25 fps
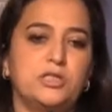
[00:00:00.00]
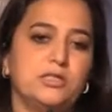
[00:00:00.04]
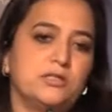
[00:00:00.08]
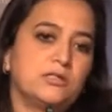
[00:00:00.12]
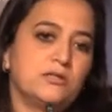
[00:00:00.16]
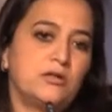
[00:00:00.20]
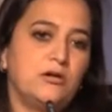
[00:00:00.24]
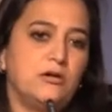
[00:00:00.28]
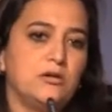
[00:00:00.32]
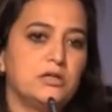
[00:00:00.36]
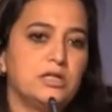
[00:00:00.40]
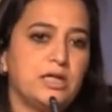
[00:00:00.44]
is
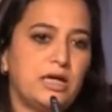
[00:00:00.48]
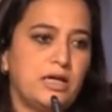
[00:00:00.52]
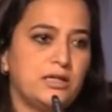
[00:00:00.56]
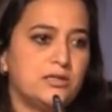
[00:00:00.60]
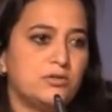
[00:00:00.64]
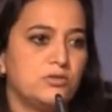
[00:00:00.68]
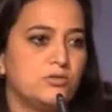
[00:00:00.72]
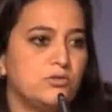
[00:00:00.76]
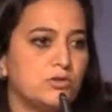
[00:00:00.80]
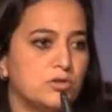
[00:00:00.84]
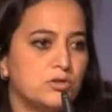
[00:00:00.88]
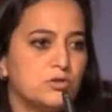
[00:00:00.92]
called
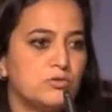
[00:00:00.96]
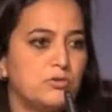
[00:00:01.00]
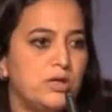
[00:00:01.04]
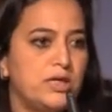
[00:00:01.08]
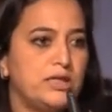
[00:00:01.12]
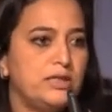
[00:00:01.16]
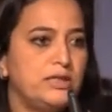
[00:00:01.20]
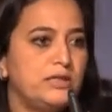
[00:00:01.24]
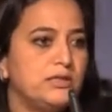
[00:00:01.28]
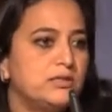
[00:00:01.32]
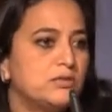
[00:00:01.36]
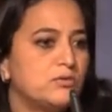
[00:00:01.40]
Azure
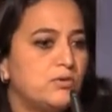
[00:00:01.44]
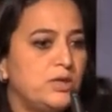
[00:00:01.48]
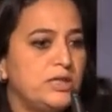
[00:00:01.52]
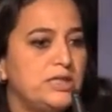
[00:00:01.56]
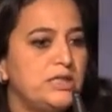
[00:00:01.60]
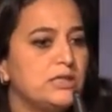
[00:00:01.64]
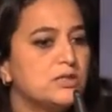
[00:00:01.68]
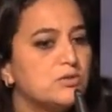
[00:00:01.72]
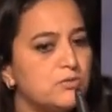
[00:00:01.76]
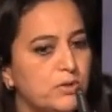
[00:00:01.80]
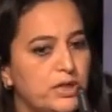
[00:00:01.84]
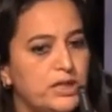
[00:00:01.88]

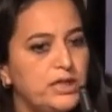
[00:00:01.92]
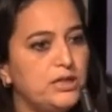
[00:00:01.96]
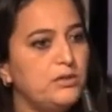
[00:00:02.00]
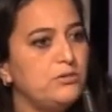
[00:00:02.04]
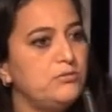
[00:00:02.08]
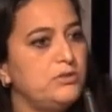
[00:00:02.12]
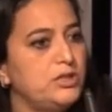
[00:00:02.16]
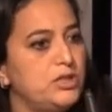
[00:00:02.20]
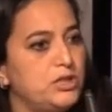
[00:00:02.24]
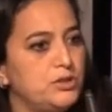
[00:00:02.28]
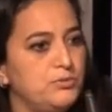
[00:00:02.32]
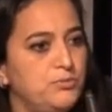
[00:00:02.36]
2020,
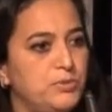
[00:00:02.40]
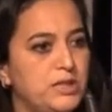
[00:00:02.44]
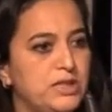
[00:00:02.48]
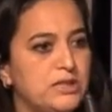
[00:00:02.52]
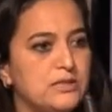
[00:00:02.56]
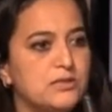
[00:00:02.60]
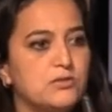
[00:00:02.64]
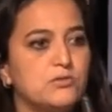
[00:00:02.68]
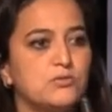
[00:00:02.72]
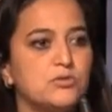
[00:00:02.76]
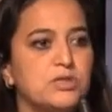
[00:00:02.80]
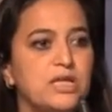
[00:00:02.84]
which
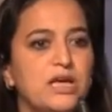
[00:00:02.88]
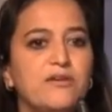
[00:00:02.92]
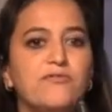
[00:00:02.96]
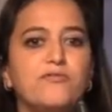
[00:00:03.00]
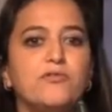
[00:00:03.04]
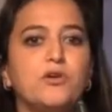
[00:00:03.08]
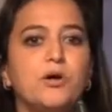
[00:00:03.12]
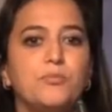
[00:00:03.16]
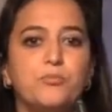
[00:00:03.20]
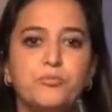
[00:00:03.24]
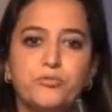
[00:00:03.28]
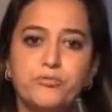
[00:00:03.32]
means to
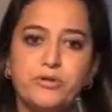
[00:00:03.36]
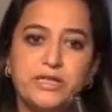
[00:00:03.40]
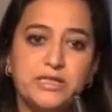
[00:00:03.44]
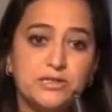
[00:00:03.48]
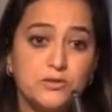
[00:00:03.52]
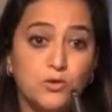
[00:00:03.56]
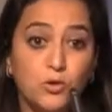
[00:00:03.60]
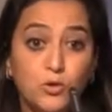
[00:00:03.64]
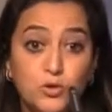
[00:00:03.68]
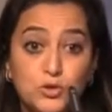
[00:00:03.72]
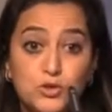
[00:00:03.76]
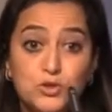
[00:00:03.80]
develop
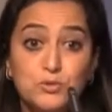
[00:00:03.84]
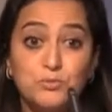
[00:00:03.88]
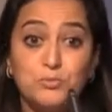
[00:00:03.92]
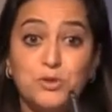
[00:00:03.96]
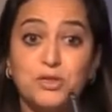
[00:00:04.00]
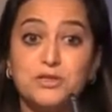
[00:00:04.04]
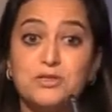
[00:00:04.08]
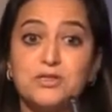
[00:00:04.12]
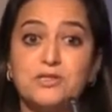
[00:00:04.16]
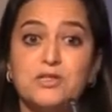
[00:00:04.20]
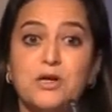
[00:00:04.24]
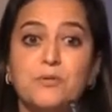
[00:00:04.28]
resorts,
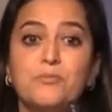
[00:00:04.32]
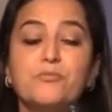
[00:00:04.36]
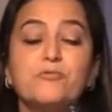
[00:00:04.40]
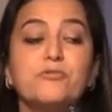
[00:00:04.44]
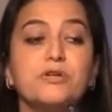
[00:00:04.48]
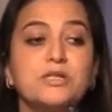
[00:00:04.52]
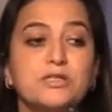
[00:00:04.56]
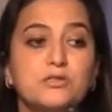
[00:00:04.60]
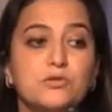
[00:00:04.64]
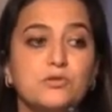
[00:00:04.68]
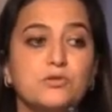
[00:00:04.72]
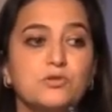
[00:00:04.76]
but some
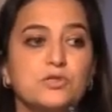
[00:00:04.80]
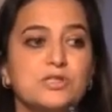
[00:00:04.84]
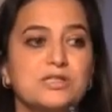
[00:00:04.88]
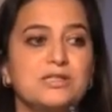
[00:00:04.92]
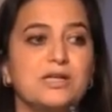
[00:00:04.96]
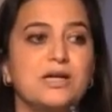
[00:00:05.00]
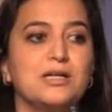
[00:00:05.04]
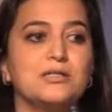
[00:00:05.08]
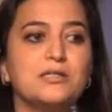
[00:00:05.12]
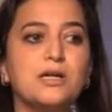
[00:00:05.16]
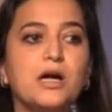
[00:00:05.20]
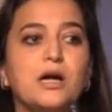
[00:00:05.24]
resorts
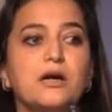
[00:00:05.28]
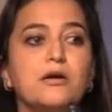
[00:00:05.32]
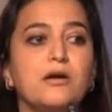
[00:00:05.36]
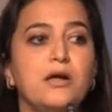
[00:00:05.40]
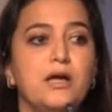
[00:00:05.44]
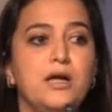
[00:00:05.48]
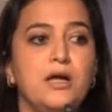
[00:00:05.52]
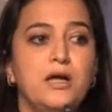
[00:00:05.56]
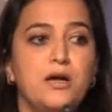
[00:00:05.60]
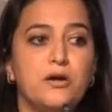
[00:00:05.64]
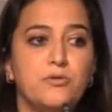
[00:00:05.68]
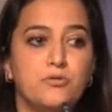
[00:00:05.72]
that are
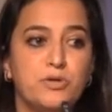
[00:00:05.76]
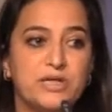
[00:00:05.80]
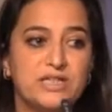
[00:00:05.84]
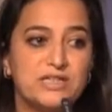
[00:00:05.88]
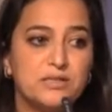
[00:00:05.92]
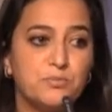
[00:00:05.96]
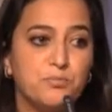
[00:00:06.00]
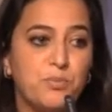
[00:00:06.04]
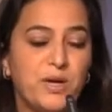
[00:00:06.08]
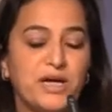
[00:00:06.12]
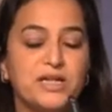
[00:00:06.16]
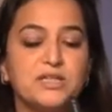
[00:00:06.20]

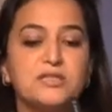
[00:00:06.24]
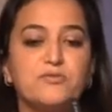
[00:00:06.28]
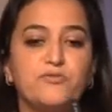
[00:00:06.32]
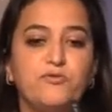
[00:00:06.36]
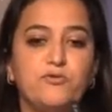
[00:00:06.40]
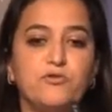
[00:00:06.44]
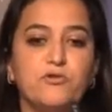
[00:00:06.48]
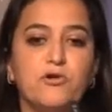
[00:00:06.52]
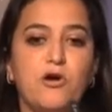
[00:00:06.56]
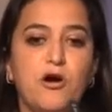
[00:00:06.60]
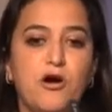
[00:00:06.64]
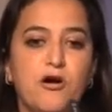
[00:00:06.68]

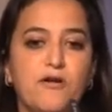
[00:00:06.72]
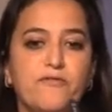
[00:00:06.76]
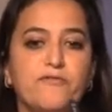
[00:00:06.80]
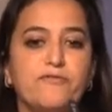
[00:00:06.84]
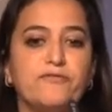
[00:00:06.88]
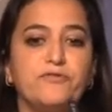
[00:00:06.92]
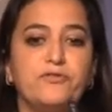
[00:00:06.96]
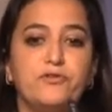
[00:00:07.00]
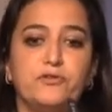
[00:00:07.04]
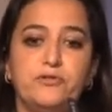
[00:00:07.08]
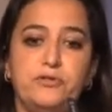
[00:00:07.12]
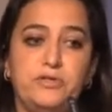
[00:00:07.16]
respectful
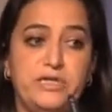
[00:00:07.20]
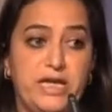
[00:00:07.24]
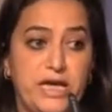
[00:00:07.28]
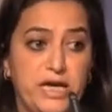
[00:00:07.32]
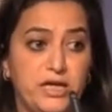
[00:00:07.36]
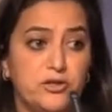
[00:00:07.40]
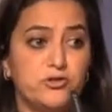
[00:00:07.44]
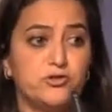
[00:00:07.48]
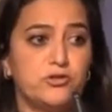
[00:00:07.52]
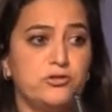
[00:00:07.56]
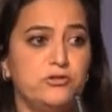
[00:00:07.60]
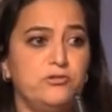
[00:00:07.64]
of the
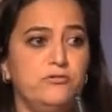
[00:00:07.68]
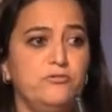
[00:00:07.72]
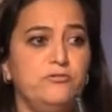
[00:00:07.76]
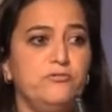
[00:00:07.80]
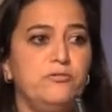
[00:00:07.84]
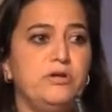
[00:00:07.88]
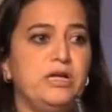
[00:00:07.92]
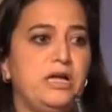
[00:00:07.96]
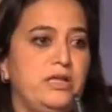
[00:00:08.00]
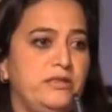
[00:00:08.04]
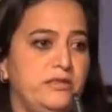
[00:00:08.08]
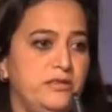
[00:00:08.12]
nature
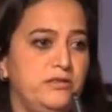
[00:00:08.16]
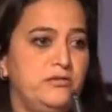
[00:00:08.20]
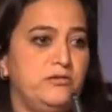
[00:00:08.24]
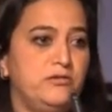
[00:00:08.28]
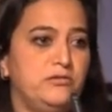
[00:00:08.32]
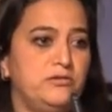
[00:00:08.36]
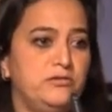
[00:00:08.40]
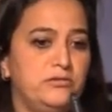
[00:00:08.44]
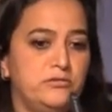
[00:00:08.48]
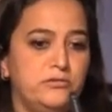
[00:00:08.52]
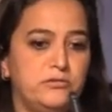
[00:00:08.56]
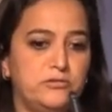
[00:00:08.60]
and
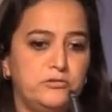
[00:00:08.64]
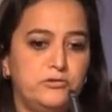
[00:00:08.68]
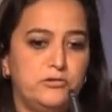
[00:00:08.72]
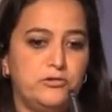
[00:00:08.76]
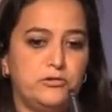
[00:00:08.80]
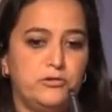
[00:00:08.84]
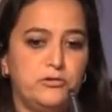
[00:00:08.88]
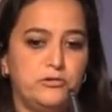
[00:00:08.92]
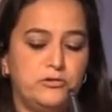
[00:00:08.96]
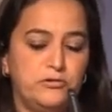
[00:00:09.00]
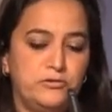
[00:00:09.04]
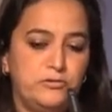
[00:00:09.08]

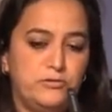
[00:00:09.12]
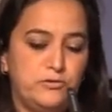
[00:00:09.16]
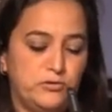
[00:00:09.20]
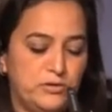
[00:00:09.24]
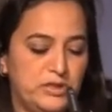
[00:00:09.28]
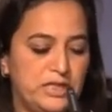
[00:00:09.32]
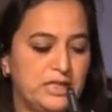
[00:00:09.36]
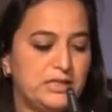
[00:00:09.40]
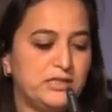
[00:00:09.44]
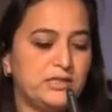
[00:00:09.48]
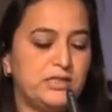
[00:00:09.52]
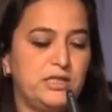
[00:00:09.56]
the
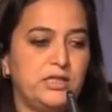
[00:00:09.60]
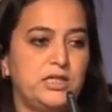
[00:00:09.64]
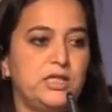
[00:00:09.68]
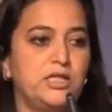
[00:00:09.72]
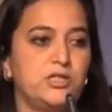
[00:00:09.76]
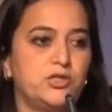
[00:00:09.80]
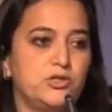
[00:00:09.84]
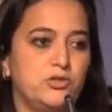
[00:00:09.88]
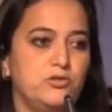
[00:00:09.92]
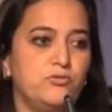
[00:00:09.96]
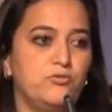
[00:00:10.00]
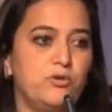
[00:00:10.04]

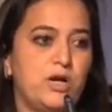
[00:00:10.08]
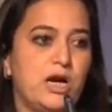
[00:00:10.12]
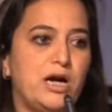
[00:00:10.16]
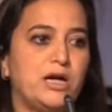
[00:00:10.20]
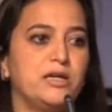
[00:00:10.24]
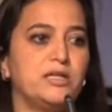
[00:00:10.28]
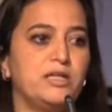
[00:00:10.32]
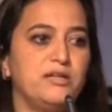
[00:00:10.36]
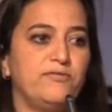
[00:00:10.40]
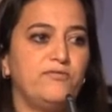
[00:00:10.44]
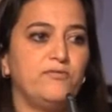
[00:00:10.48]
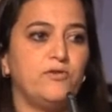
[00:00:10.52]
destination we
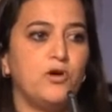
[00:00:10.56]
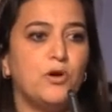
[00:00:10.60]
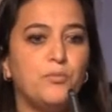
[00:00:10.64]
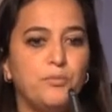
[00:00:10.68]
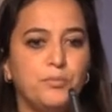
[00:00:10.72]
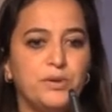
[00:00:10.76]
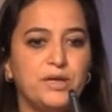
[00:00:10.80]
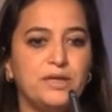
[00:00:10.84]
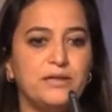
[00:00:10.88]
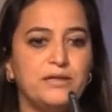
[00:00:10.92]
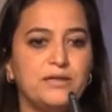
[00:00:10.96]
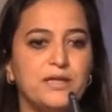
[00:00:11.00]
are
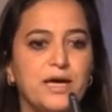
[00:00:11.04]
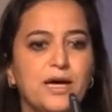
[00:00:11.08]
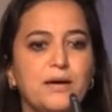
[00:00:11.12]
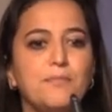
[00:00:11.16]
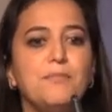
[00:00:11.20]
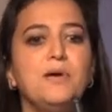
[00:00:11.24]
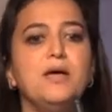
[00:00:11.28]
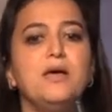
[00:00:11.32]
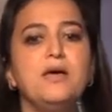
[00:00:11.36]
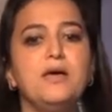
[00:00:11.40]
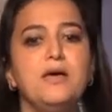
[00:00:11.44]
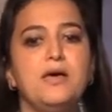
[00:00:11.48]
developing
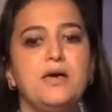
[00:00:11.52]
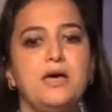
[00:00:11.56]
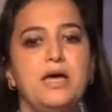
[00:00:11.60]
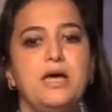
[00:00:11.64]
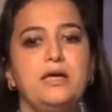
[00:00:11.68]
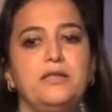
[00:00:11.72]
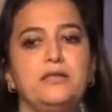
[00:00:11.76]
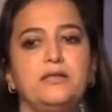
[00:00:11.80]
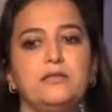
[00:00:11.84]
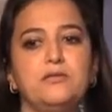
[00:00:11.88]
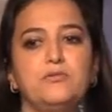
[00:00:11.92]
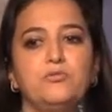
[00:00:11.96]
them,
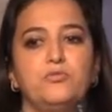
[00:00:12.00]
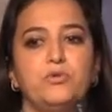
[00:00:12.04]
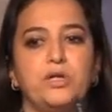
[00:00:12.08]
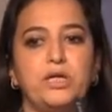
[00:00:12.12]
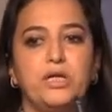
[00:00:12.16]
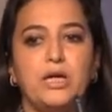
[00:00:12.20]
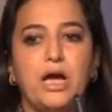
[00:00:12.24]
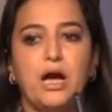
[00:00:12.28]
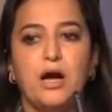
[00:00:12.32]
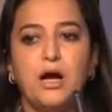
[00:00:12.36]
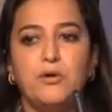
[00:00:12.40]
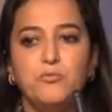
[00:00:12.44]
and
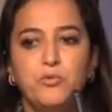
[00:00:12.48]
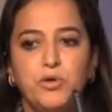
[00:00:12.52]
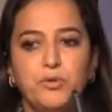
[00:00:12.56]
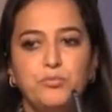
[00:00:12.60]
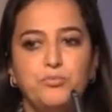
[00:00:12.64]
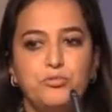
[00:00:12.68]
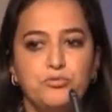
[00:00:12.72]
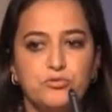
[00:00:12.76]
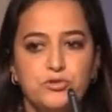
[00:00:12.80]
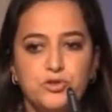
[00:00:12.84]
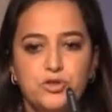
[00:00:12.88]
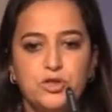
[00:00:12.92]
we
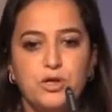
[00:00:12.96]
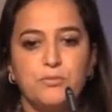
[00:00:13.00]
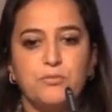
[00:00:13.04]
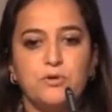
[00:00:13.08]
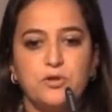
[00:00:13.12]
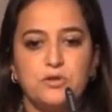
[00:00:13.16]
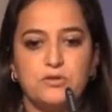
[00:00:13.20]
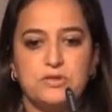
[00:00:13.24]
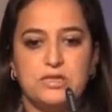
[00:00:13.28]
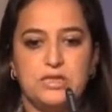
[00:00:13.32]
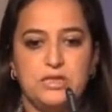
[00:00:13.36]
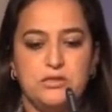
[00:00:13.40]
put some
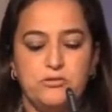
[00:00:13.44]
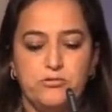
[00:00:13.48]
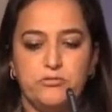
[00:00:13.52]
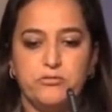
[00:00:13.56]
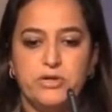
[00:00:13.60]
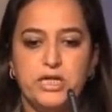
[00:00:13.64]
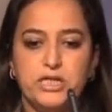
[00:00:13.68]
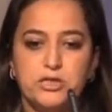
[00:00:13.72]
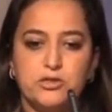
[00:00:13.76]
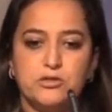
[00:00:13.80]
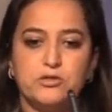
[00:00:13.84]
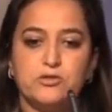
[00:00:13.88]

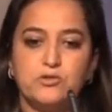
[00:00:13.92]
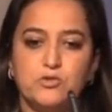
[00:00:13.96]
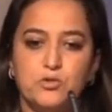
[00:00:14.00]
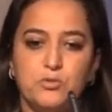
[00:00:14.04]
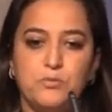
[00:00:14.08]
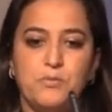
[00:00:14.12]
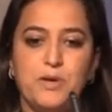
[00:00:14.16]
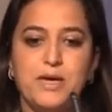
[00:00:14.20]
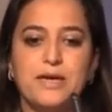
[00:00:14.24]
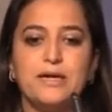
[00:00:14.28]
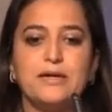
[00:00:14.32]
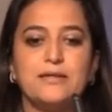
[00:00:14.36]
consideration to
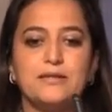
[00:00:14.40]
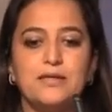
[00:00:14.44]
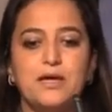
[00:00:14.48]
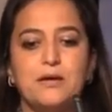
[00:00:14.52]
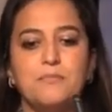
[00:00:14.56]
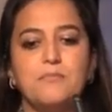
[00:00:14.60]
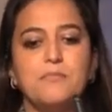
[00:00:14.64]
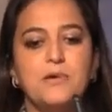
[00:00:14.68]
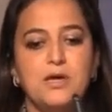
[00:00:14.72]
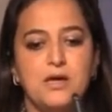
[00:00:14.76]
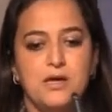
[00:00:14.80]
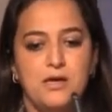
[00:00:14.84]
make
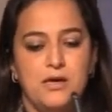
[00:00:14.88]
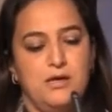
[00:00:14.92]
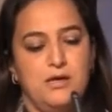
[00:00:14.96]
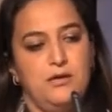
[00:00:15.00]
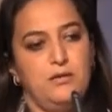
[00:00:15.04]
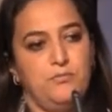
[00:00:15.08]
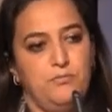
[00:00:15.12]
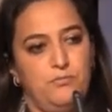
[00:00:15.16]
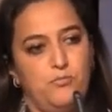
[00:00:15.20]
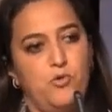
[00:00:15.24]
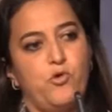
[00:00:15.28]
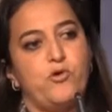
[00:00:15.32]
them
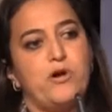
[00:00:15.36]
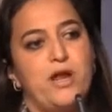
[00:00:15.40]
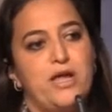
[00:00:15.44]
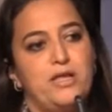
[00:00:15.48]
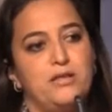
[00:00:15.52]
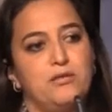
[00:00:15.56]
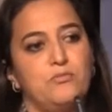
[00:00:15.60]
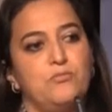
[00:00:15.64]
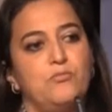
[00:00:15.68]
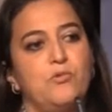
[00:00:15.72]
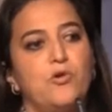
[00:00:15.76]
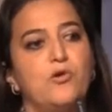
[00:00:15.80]
more
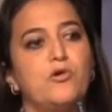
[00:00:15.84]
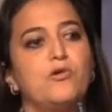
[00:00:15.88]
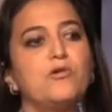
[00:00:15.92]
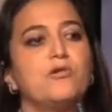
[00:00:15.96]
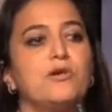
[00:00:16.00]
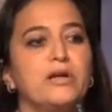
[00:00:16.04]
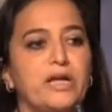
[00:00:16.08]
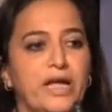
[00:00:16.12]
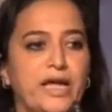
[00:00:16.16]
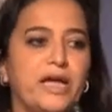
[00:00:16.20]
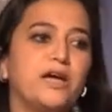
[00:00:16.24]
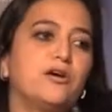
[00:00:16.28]
and more
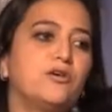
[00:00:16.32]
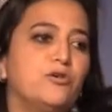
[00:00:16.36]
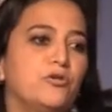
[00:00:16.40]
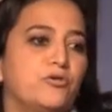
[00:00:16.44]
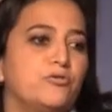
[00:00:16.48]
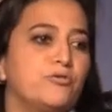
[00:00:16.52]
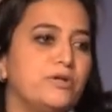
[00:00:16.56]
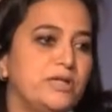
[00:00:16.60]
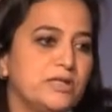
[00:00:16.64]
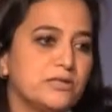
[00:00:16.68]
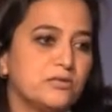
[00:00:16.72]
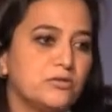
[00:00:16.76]

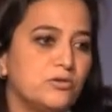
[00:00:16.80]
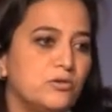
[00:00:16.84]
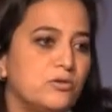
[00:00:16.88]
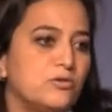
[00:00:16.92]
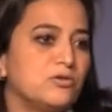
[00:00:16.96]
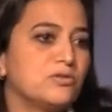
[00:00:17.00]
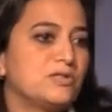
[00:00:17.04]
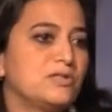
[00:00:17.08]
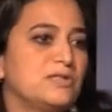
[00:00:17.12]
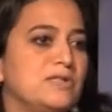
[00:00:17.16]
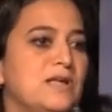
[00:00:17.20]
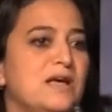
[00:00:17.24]

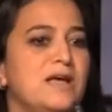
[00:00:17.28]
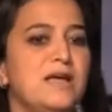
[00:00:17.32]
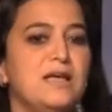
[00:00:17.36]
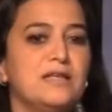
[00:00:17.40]
eco-resorts.